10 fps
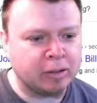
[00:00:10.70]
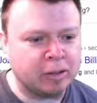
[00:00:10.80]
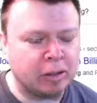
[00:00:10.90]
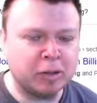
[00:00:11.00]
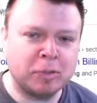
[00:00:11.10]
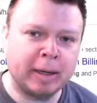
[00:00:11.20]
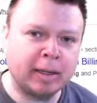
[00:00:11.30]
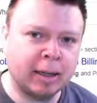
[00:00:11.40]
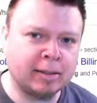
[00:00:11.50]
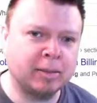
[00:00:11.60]
ServiceM8
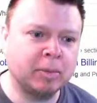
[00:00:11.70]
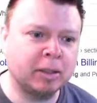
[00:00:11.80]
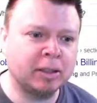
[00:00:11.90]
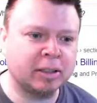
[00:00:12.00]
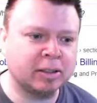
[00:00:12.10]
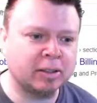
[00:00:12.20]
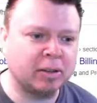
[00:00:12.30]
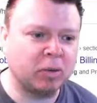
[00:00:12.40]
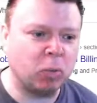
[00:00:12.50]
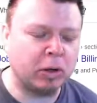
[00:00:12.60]
customers
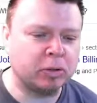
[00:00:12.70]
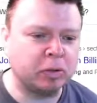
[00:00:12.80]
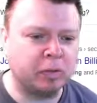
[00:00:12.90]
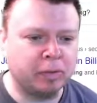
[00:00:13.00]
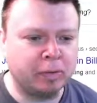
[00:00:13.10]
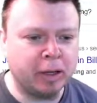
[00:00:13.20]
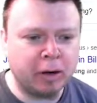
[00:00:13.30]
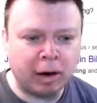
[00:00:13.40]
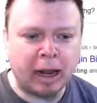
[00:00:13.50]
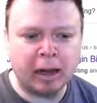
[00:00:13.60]
want to
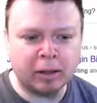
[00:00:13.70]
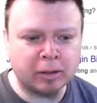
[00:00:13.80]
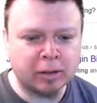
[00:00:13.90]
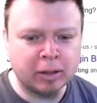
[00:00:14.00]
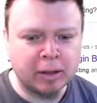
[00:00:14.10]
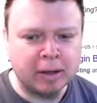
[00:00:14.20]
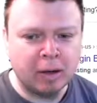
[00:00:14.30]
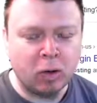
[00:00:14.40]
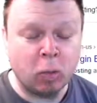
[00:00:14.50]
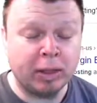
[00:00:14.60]
figure out
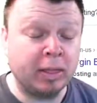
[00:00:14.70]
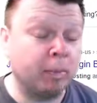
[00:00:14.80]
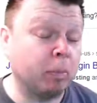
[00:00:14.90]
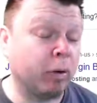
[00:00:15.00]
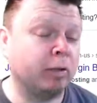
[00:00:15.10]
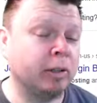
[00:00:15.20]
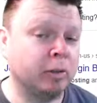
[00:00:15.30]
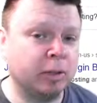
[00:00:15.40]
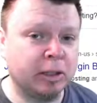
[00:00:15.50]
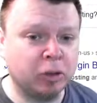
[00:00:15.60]
what their profit
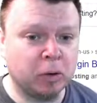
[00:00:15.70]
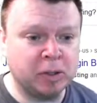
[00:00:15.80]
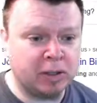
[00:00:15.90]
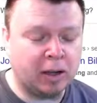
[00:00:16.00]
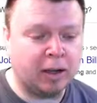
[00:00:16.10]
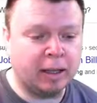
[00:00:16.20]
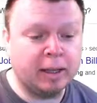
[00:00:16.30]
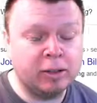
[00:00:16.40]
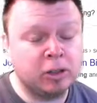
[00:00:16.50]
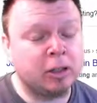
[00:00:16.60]
on their jobs are. And
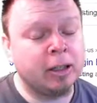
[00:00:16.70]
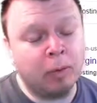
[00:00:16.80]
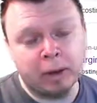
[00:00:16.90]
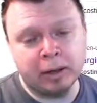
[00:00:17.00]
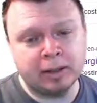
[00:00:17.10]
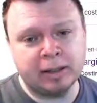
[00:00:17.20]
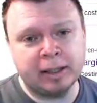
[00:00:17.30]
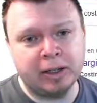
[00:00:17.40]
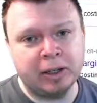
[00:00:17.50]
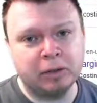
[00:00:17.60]
then usually they want to see,
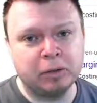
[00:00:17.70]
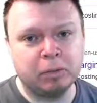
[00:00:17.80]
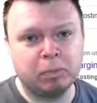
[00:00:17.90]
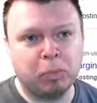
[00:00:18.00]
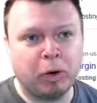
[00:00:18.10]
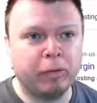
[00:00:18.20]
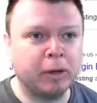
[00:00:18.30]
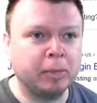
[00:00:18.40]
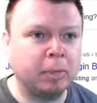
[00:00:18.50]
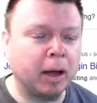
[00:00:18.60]
you know,
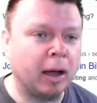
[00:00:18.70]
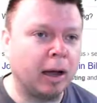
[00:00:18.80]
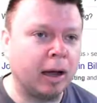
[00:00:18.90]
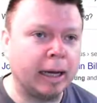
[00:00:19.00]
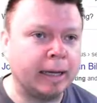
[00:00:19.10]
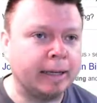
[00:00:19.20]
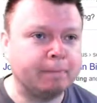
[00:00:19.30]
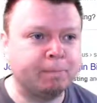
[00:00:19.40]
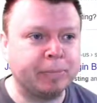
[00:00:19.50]
profit by